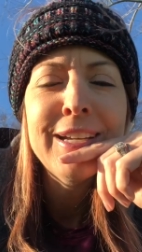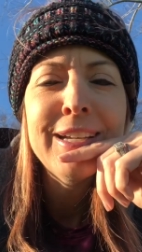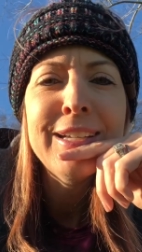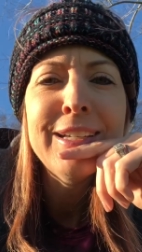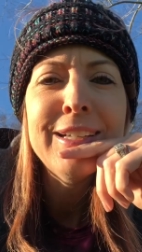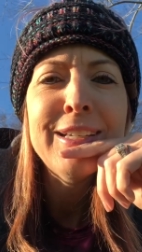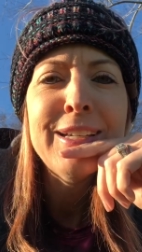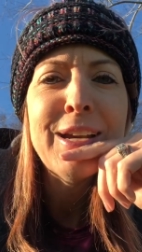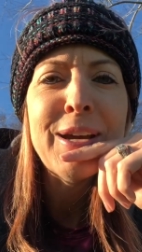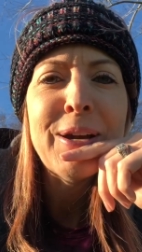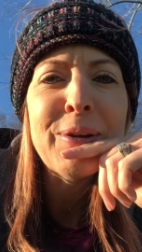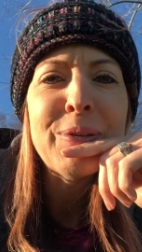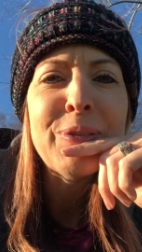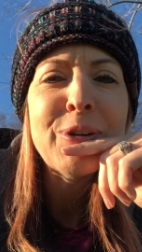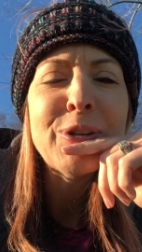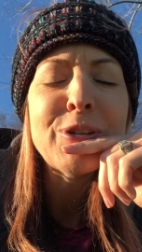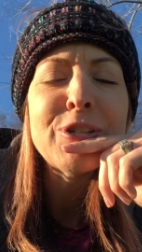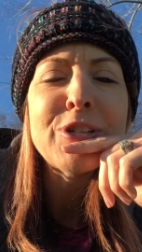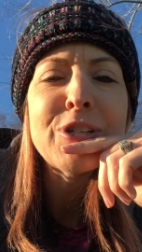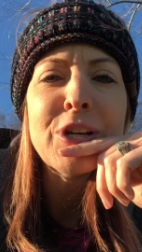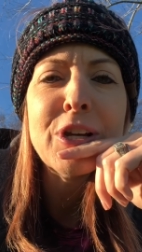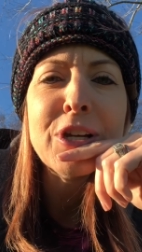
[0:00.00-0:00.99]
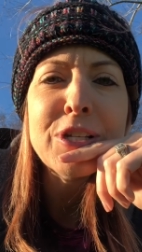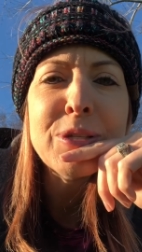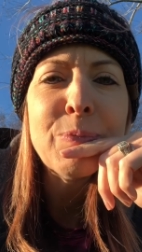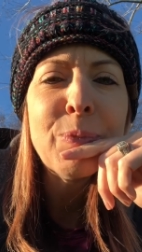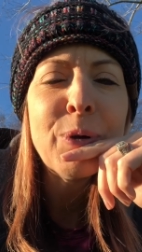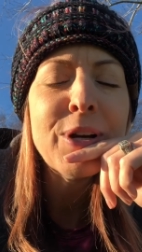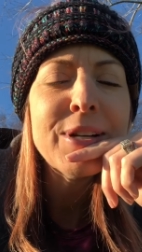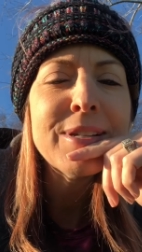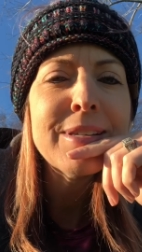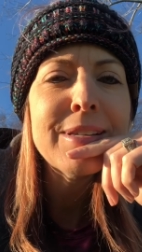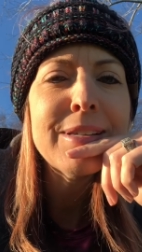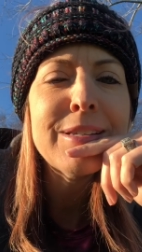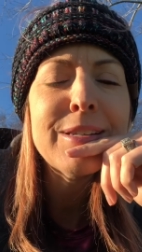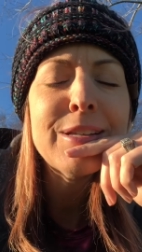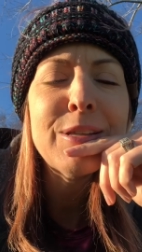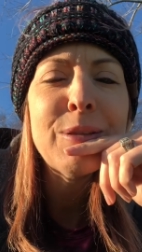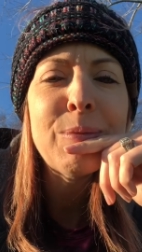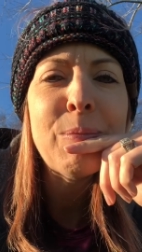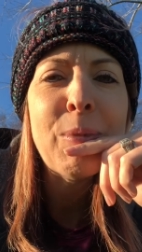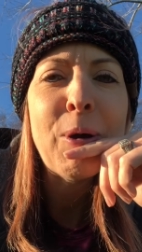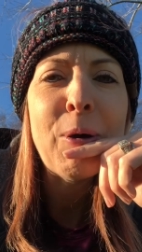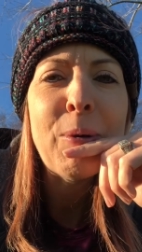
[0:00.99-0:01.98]
you know, they're just present to
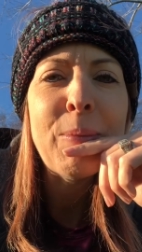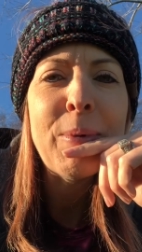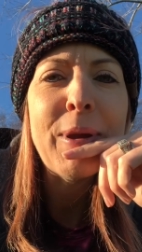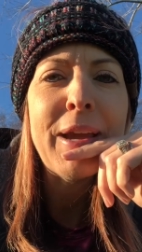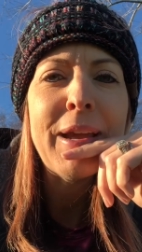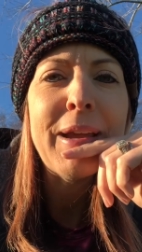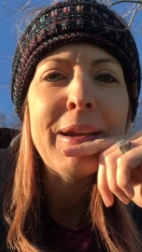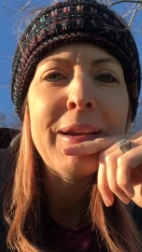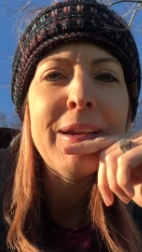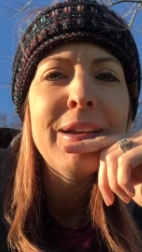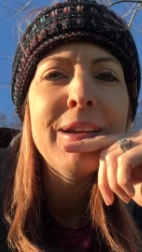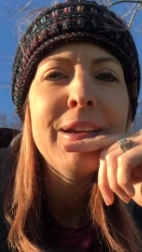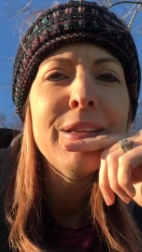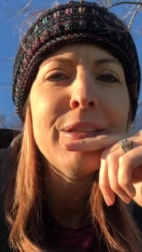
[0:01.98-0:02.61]
the moment.